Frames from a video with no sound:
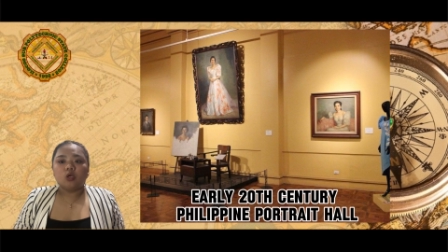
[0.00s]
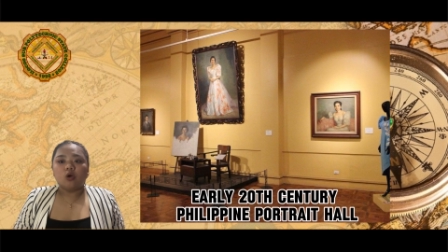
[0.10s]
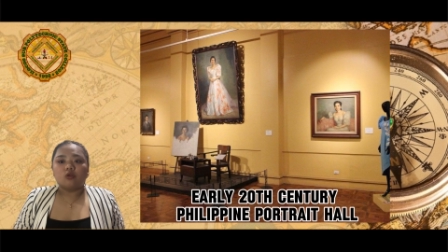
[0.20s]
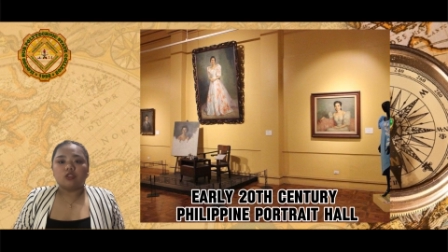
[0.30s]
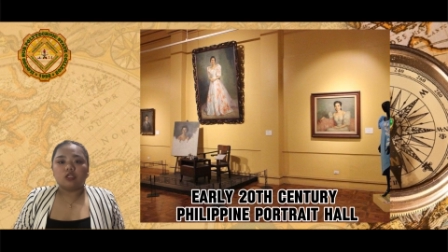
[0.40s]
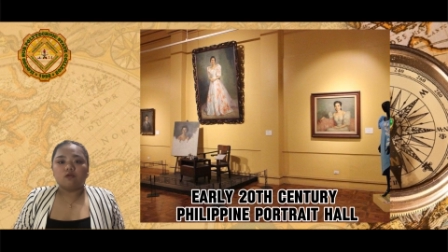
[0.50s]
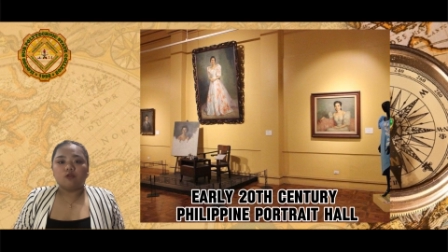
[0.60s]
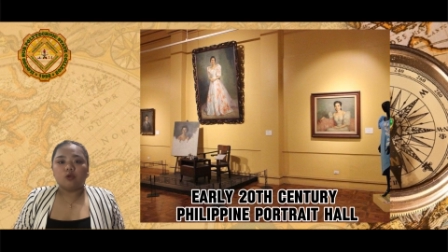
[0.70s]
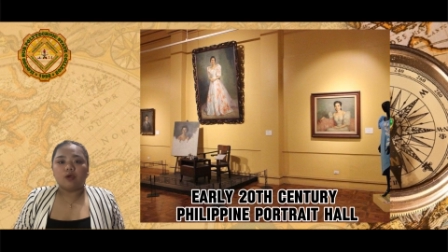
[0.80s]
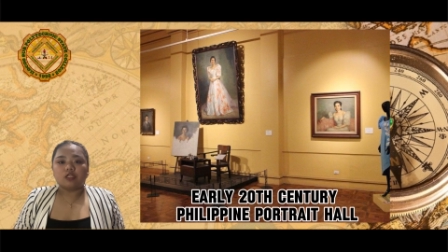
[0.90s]
whose
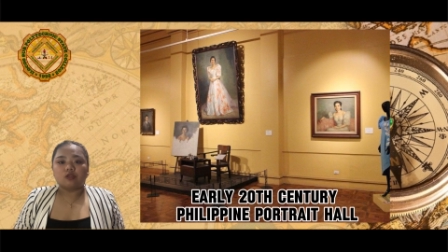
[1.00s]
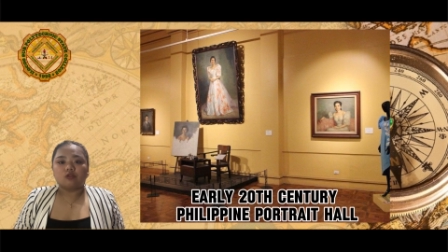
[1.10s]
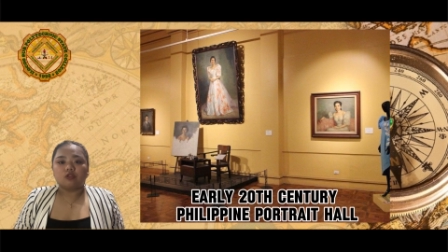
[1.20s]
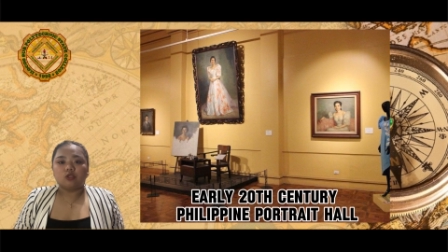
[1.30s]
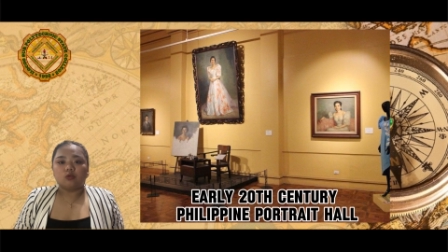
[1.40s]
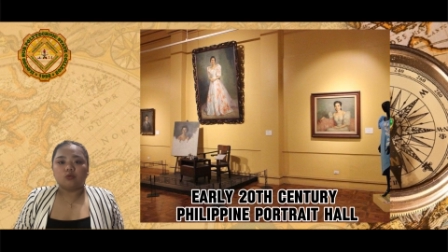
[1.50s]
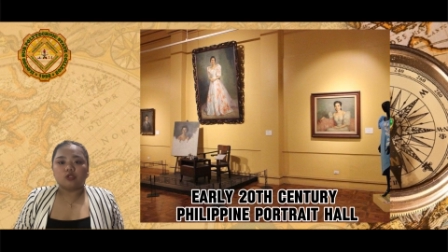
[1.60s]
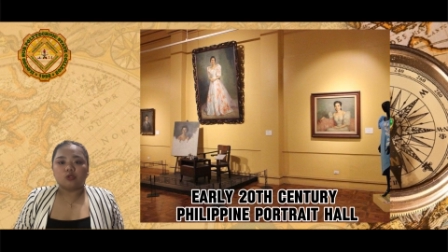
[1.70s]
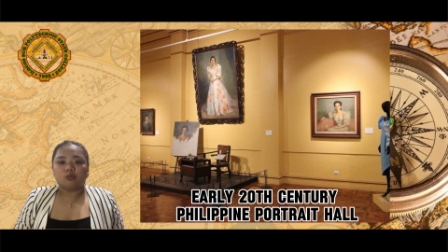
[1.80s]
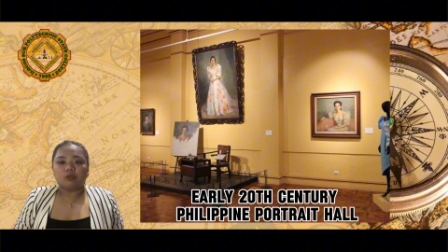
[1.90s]
influence continues
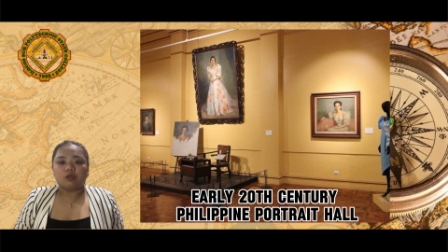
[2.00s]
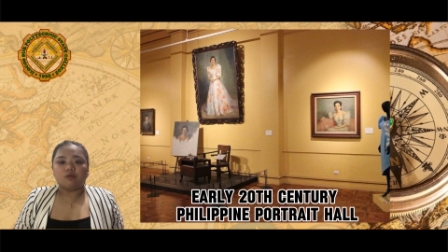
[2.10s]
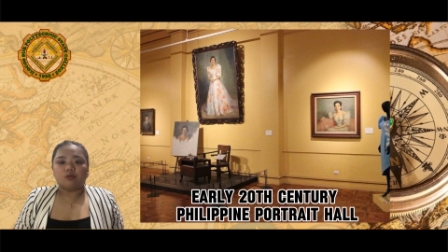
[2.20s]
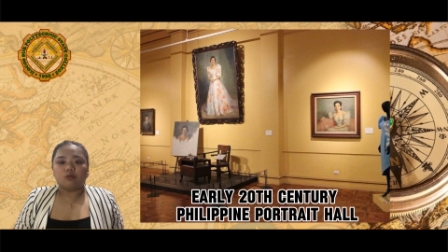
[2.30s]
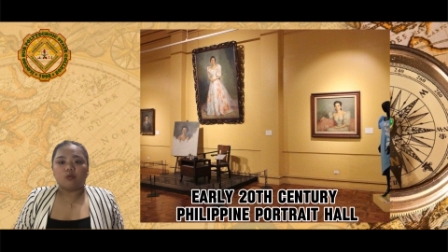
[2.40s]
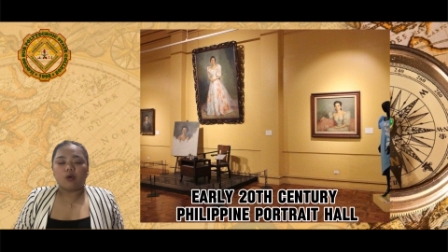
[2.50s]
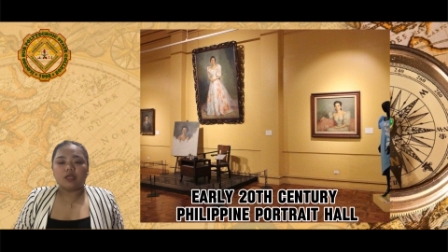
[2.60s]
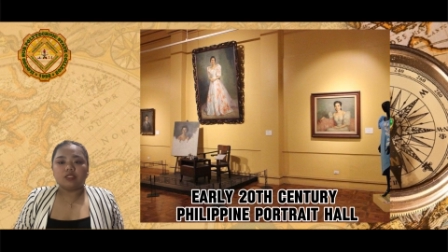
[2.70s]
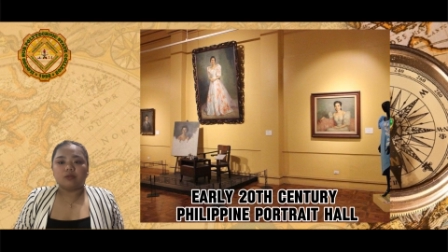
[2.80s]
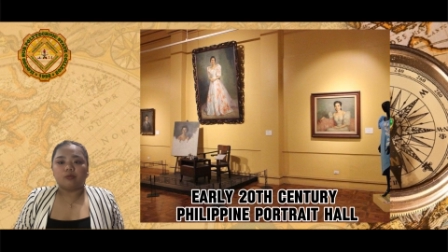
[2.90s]
to be
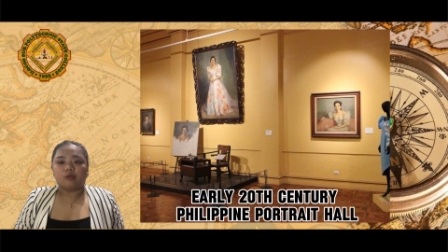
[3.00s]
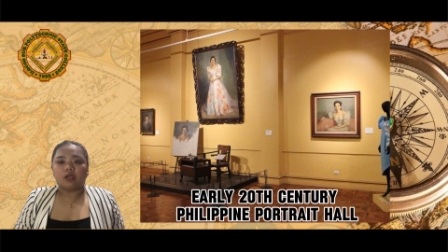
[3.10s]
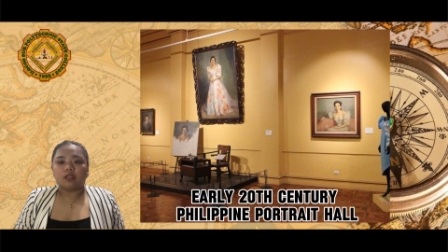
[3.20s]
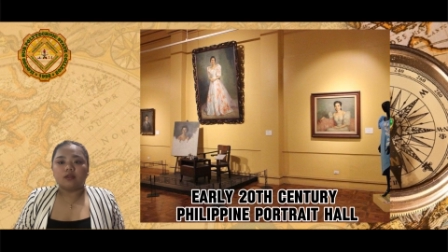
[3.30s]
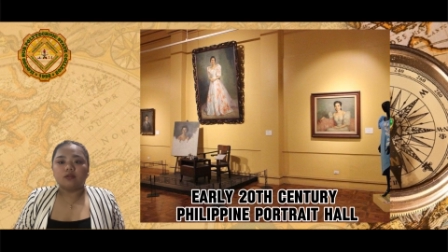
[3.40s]
widespread.